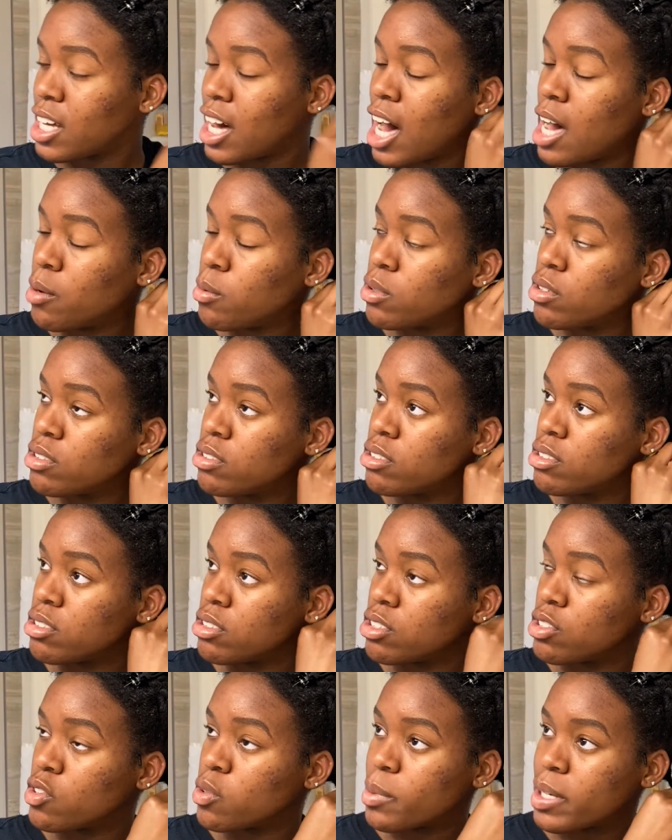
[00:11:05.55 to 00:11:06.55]
I will
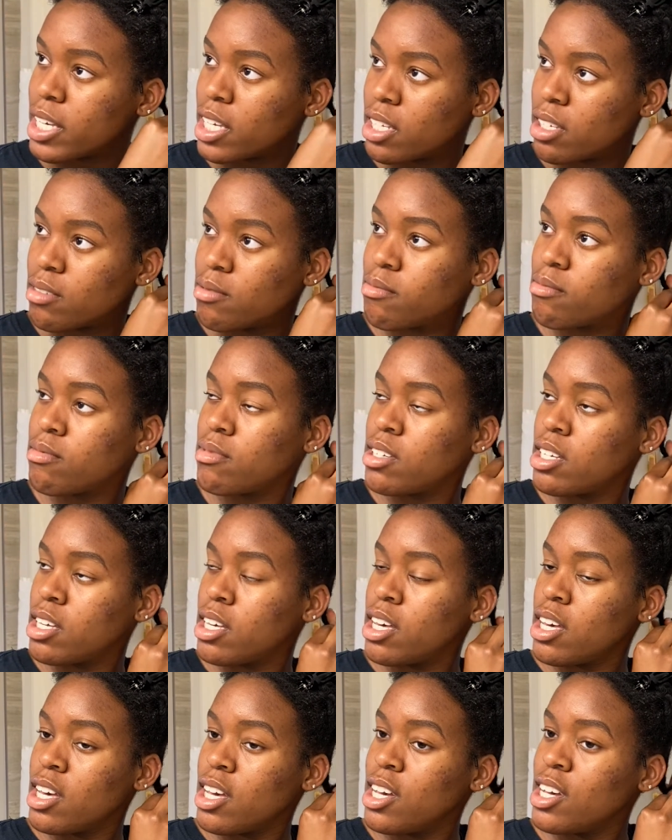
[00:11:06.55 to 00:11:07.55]
zoom in
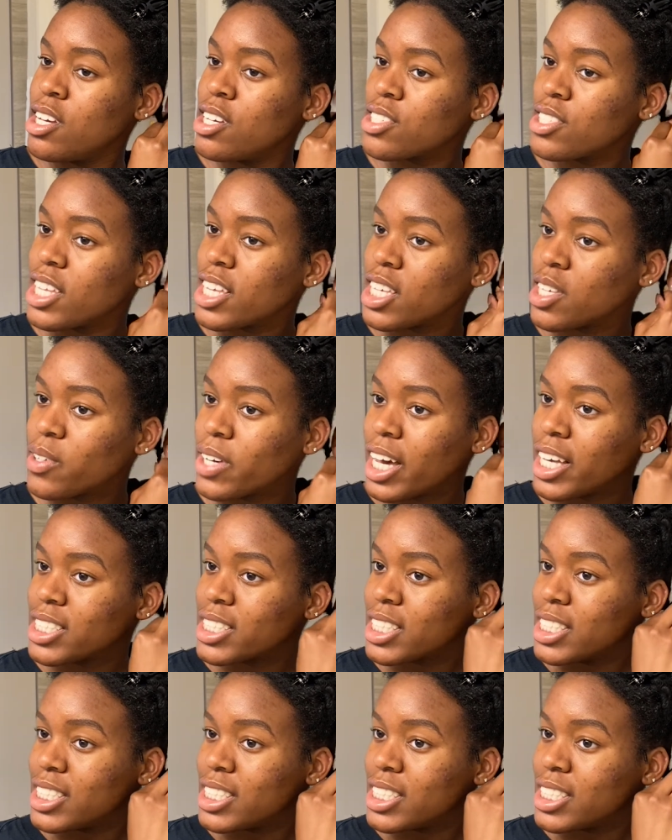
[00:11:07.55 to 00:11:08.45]
so that you guys can